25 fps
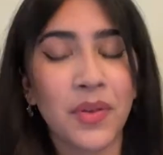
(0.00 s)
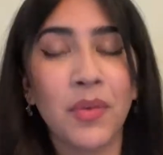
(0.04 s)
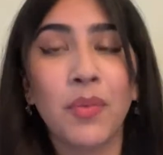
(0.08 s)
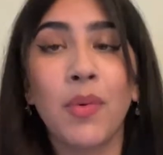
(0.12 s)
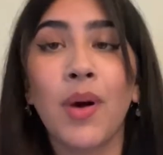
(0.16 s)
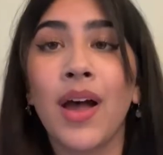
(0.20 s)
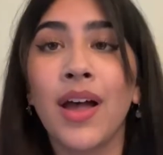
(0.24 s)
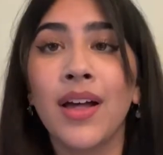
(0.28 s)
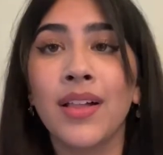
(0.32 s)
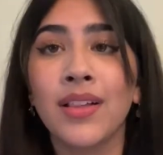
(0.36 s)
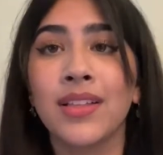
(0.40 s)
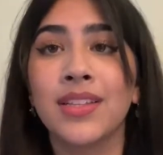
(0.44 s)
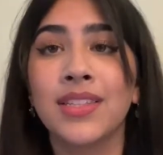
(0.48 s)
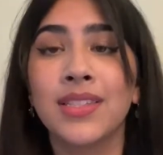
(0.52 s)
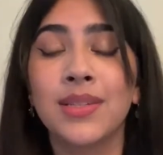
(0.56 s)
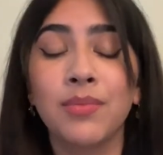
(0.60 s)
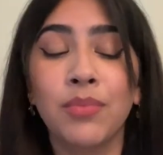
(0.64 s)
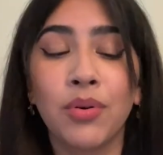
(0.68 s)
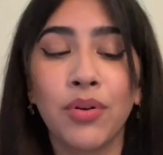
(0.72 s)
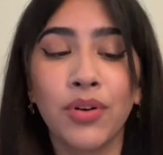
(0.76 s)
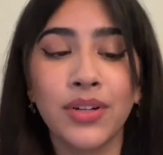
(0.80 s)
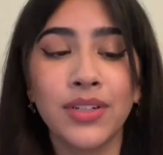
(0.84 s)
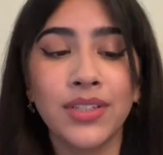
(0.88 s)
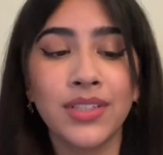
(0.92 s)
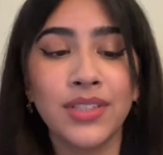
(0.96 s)
While it's
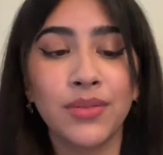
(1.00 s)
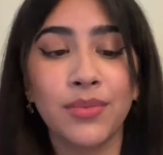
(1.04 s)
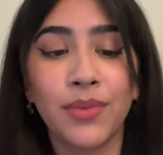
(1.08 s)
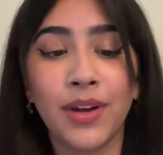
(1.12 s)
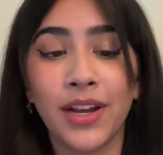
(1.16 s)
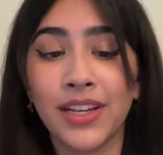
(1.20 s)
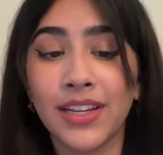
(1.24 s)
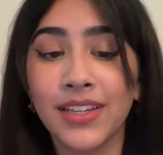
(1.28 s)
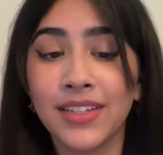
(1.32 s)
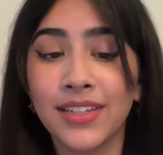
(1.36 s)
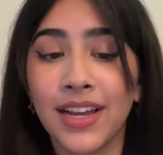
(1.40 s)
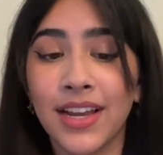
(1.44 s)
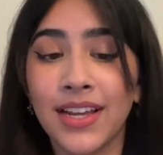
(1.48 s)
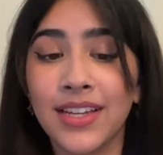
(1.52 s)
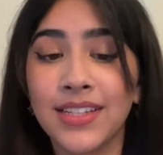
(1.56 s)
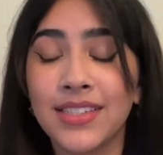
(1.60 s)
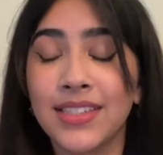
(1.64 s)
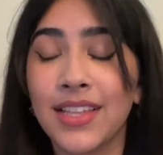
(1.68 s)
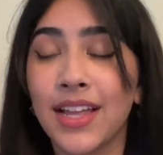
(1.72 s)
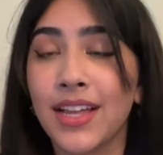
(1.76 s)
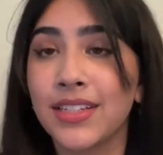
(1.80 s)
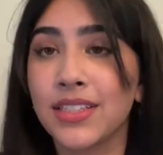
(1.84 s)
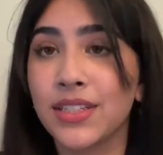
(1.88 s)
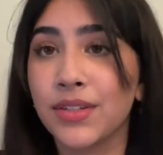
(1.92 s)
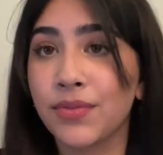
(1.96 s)
important to recognize
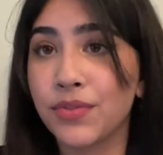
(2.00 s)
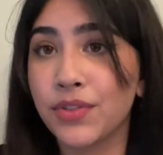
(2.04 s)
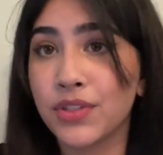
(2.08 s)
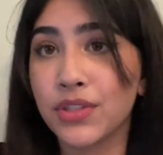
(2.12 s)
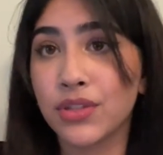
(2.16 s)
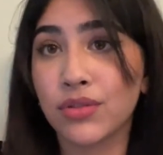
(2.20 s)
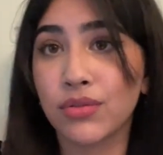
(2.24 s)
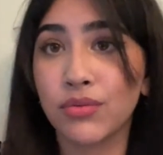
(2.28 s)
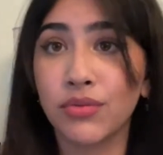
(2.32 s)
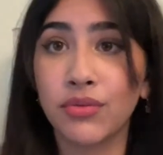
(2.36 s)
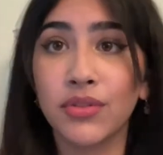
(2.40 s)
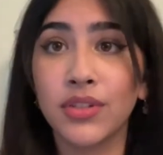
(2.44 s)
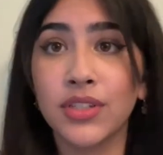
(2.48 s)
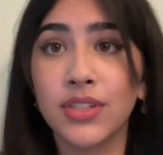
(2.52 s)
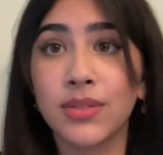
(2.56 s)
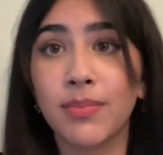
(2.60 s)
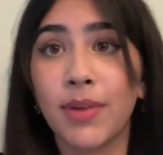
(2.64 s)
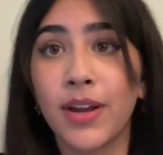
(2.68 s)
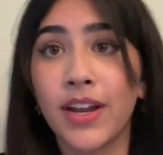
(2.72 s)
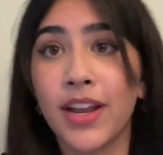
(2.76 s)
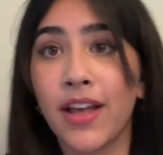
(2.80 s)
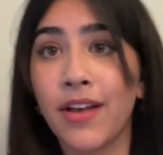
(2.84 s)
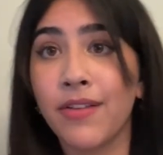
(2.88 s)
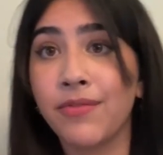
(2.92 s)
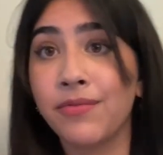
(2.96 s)
that different schools
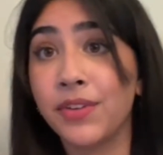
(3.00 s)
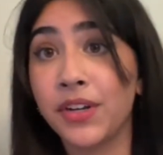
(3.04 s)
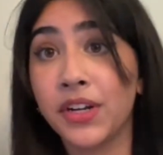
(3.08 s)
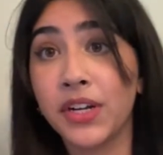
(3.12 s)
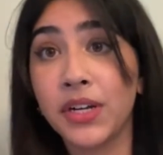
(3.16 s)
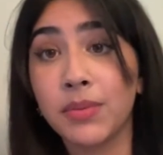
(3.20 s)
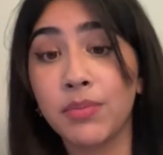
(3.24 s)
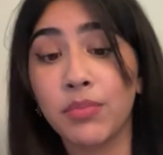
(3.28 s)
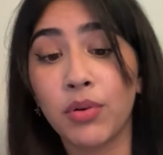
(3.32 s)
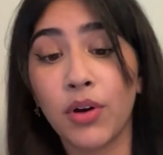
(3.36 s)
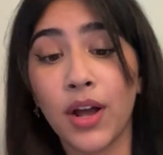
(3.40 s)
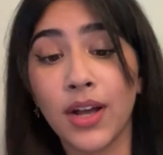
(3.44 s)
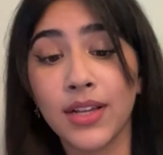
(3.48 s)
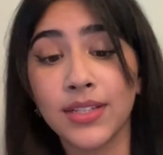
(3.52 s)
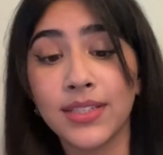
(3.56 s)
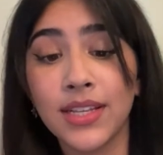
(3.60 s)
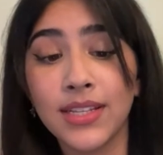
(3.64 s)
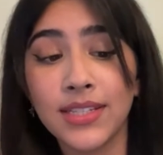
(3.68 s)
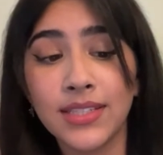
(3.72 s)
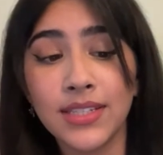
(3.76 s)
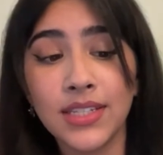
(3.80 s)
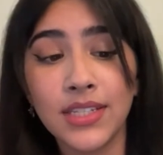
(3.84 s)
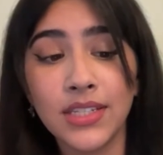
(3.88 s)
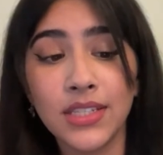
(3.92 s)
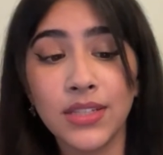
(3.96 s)
might have varied
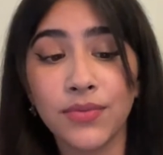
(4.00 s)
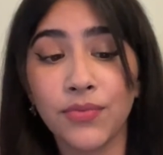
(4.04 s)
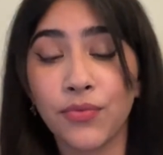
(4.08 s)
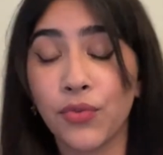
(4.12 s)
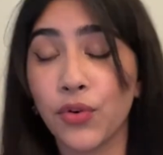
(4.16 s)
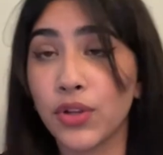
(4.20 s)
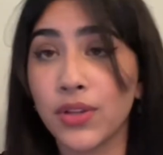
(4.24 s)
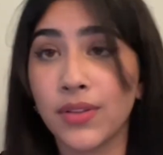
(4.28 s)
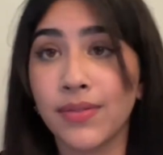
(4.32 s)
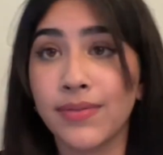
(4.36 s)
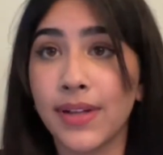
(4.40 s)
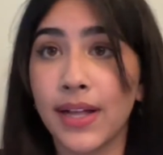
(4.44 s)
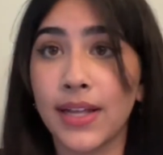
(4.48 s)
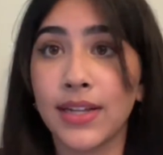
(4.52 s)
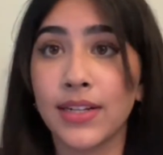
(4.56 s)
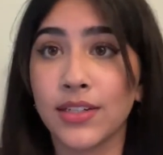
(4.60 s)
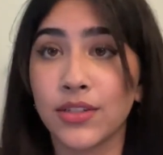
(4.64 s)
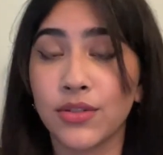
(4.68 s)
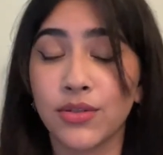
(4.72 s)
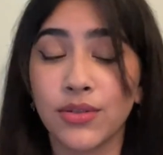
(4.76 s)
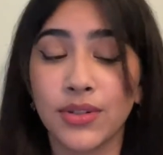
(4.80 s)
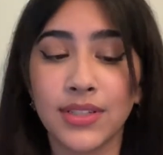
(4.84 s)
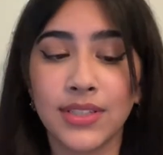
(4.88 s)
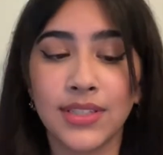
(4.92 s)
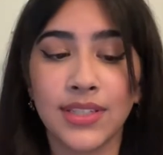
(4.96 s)
processes for the
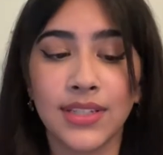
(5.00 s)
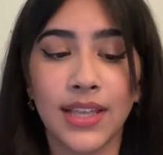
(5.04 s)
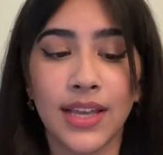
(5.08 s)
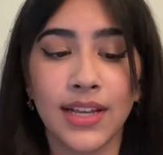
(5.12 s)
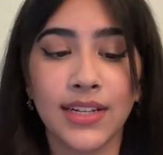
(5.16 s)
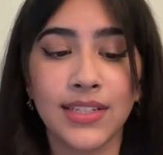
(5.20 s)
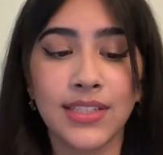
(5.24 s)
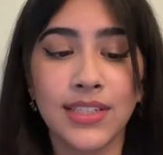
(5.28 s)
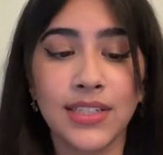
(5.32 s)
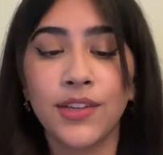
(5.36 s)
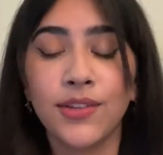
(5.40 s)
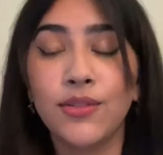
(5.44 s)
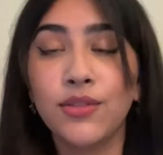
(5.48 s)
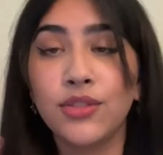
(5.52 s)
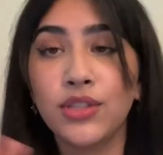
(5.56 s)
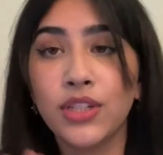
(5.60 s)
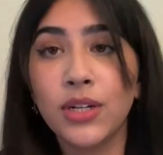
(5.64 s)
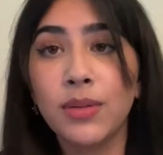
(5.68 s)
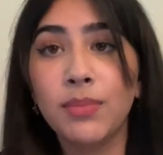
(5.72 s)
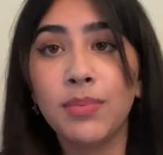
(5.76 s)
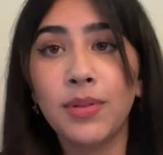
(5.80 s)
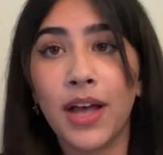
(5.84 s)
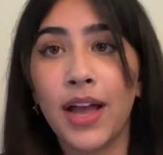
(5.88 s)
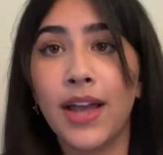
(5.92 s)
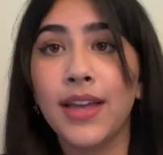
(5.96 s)
valedictorian selection, you should
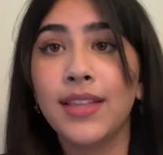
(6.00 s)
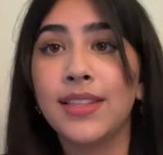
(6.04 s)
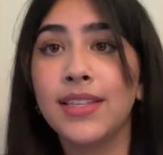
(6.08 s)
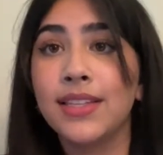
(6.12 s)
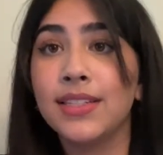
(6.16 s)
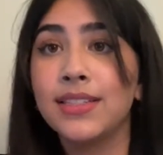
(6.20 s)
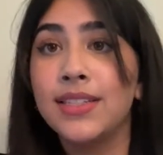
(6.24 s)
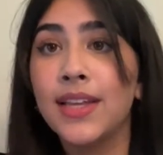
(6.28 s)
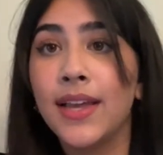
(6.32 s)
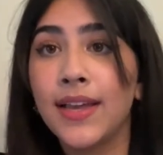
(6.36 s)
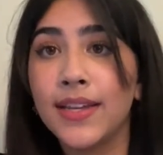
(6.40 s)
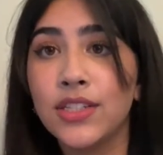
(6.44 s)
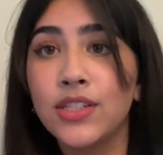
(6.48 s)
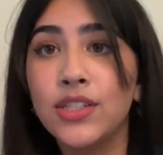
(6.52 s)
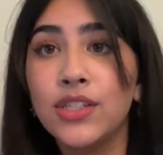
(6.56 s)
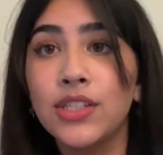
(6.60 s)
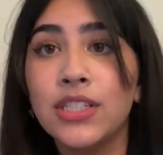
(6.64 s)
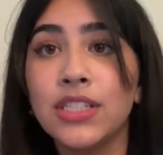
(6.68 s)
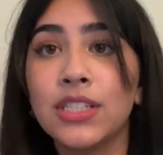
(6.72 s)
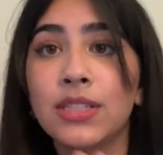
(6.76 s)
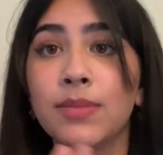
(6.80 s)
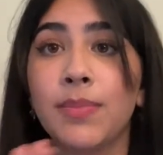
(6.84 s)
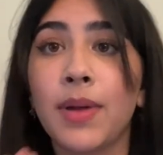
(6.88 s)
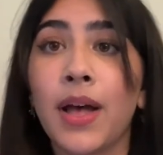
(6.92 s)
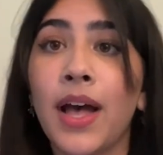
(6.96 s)
apply the
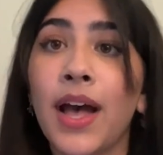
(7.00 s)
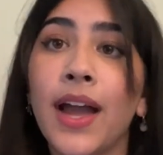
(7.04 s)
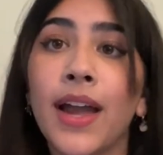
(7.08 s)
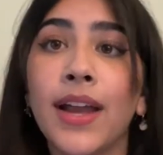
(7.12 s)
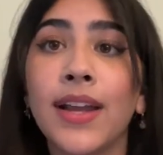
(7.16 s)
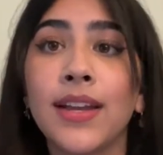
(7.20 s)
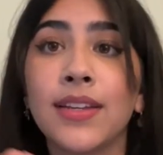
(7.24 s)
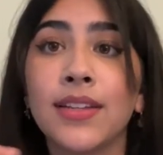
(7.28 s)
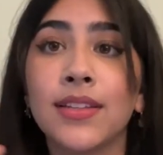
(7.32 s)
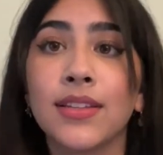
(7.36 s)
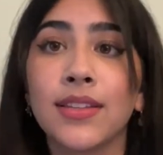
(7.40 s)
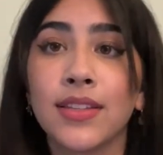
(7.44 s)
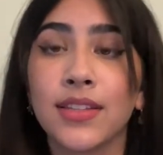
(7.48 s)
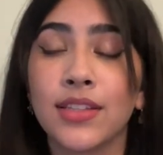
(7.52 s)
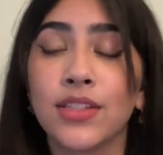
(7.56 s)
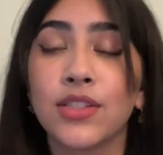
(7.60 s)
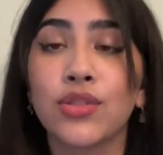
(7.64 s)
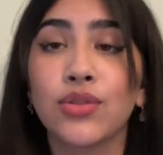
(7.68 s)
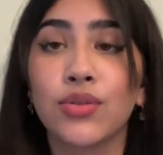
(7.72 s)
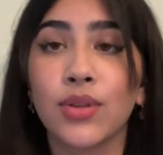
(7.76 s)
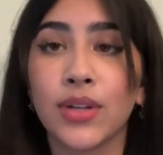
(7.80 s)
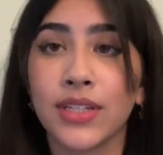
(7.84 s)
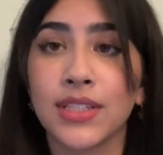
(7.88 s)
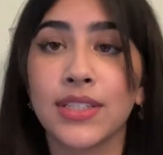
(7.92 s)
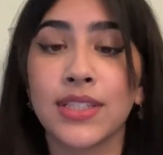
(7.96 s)
intentions behind these
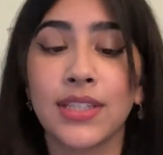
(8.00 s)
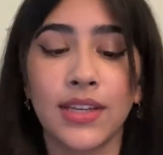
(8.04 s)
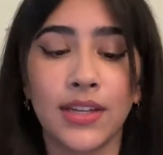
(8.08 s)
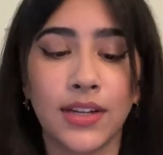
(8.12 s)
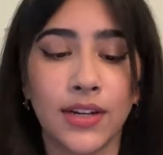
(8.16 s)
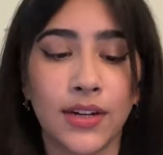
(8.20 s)
tricks here.